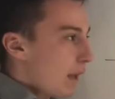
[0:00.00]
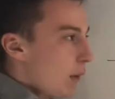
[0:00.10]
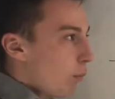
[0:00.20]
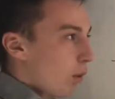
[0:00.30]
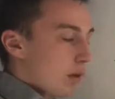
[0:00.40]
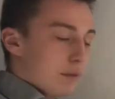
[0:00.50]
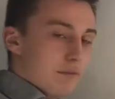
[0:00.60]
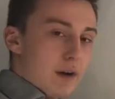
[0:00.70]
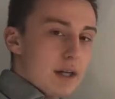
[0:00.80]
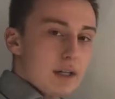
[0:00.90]
And we're
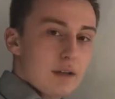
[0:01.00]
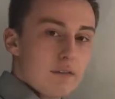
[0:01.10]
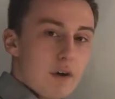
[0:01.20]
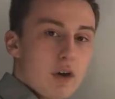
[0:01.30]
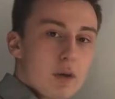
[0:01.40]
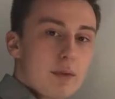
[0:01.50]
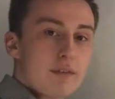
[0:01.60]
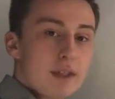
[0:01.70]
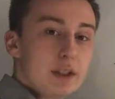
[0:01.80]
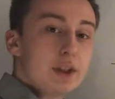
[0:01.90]
finding the volume
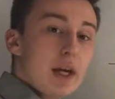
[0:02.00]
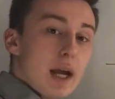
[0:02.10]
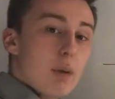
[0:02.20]
of each,